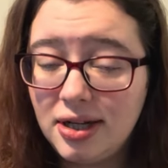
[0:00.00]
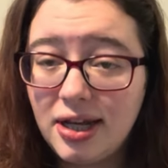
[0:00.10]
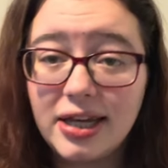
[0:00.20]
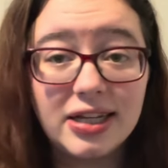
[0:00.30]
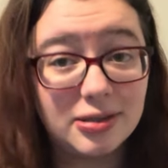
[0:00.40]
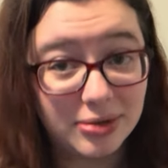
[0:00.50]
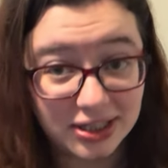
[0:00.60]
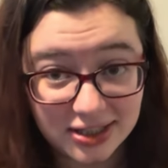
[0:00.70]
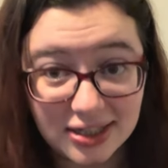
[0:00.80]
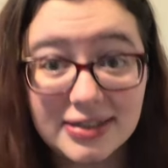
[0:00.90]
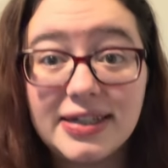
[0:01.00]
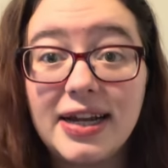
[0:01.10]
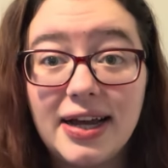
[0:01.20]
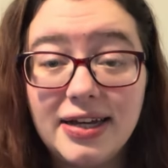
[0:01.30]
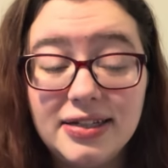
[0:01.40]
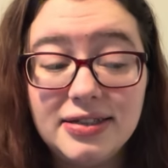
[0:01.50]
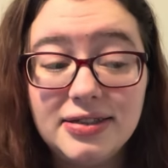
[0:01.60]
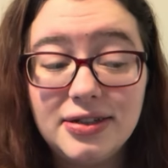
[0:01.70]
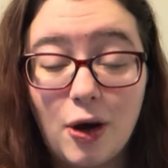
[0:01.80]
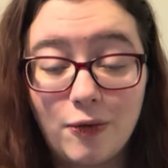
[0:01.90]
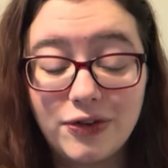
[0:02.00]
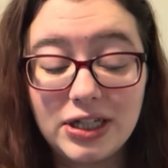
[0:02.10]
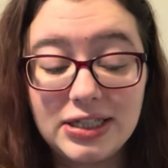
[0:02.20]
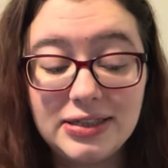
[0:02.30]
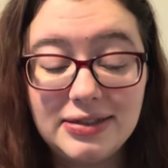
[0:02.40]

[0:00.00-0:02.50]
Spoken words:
and get some things done today, hopefully.